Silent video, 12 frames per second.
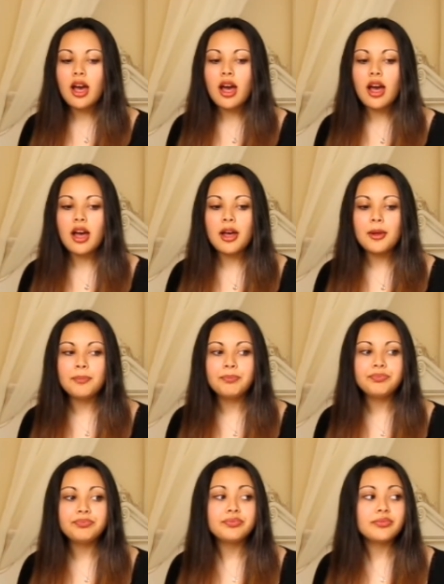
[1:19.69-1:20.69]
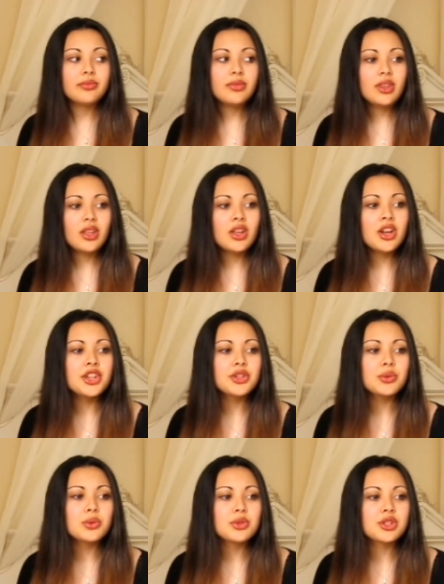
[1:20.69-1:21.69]
Um, I'd
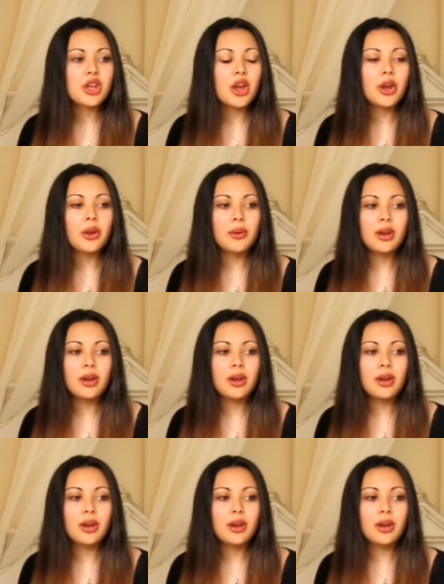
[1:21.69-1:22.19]
also